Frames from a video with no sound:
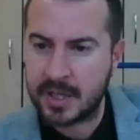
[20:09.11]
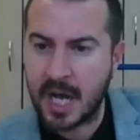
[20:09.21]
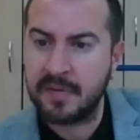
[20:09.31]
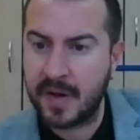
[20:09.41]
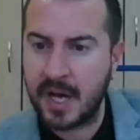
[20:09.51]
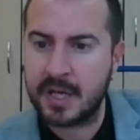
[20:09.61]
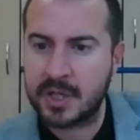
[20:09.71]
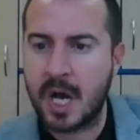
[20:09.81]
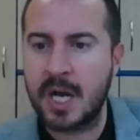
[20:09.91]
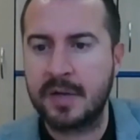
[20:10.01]

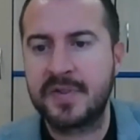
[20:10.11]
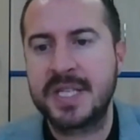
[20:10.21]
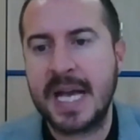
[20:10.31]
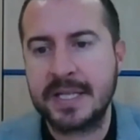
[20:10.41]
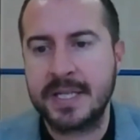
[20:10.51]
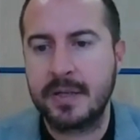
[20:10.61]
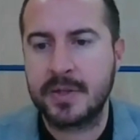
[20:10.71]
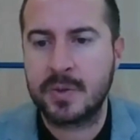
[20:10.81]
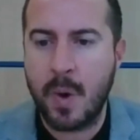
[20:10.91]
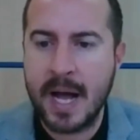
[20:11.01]
diverse kind of setting
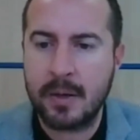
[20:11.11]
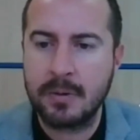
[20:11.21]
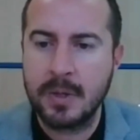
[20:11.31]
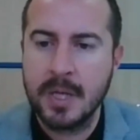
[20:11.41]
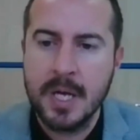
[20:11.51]
as well.